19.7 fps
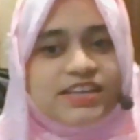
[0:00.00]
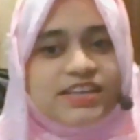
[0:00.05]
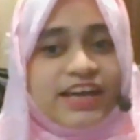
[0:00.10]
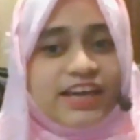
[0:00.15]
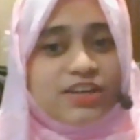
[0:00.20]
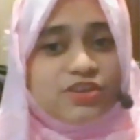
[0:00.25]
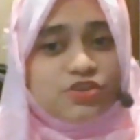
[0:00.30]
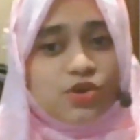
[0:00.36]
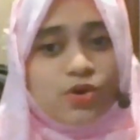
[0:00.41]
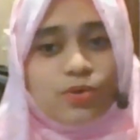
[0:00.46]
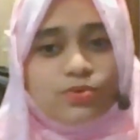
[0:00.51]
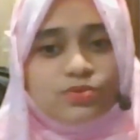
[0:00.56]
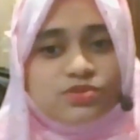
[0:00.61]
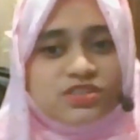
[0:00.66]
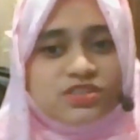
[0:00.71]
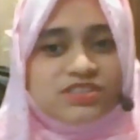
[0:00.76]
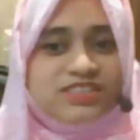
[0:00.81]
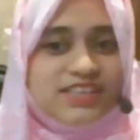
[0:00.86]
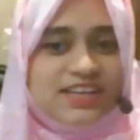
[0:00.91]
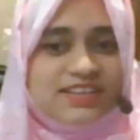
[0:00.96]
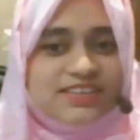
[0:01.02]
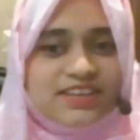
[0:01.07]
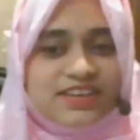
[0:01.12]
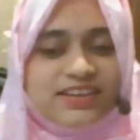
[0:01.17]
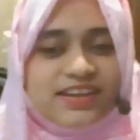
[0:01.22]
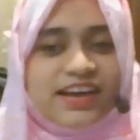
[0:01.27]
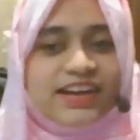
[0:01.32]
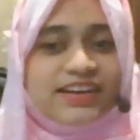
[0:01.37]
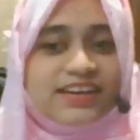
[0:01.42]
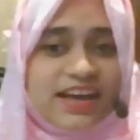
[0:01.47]
like don't, didn't,
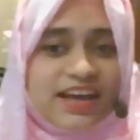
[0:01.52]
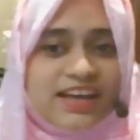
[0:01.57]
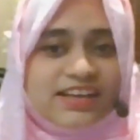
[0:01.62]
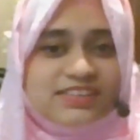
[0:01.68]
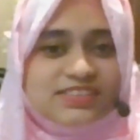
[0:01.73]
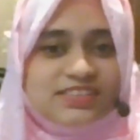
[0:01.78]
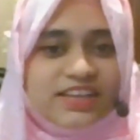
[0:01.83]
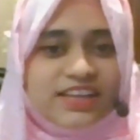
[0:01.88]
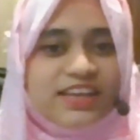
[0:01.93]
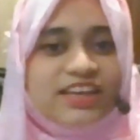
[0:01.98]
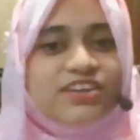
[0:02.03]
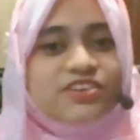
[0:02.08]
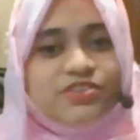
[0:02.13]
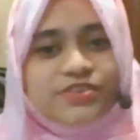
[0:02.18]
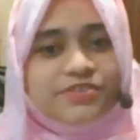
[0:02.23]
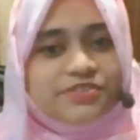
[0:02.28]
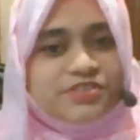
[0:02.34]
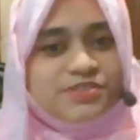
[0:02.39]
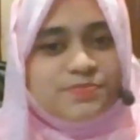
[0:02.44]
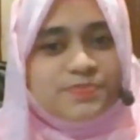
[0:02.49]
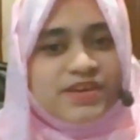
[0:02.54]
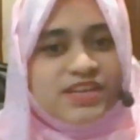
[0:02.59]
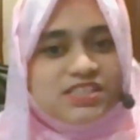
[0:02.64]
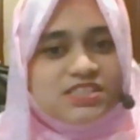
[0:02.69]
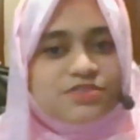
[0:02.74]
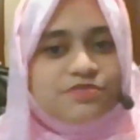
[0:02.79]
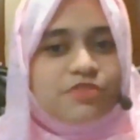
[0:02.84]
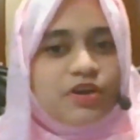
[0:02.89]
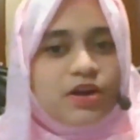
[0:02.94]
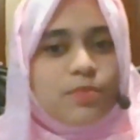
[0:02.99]
and can't into your
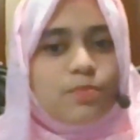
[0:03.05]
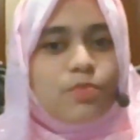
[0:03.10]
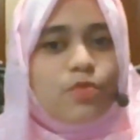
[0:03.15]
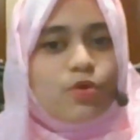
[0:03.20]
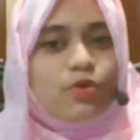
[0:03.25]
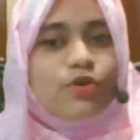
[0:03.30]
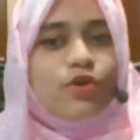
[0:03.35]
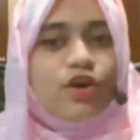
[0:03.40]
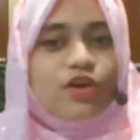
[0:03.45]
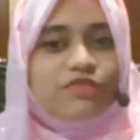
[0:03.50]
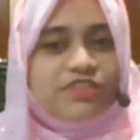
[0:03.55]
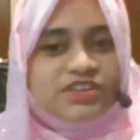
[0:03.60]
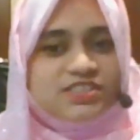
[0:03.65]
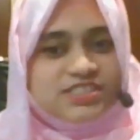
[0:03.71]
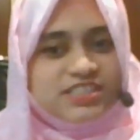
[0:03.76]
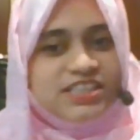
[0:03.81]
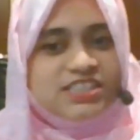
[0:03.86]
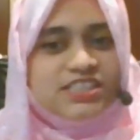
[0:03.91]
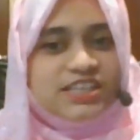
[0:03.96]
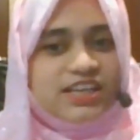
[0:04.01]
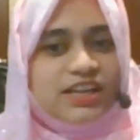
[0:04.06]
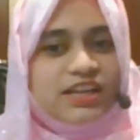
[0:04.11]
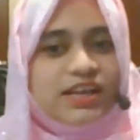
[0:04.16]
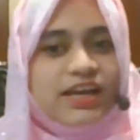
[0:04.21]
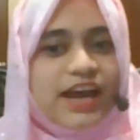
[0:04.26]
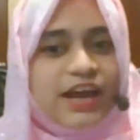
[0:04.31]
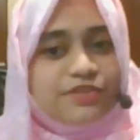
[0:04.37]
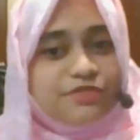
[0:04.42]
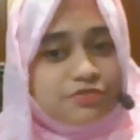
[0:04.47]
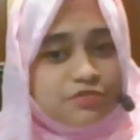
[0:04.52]
speech for a more conversational
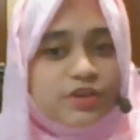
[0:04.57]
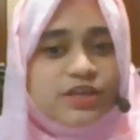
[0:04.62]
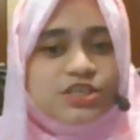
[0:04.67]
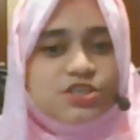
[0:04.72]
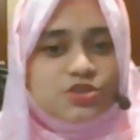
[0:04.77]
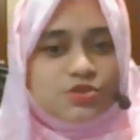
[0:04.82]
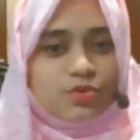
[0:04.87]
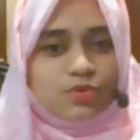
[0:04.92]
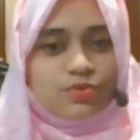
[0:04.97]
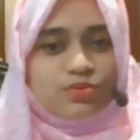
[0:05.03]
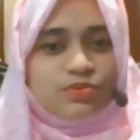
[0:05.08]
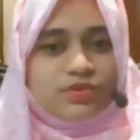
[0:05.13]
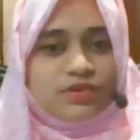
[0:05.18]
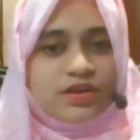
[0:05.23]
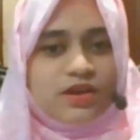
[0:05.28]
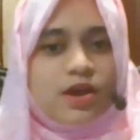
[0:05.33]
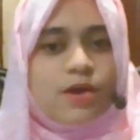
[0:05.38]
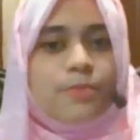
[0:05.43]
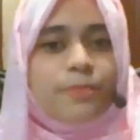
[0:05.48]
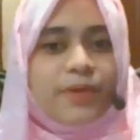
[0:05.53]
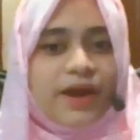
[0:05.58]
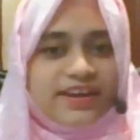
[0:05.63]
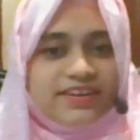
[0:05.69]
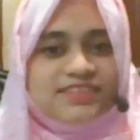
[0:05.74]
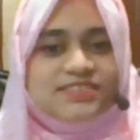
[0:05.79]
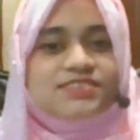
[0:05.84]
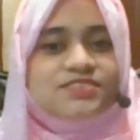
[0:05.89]
and fluent tone. Practice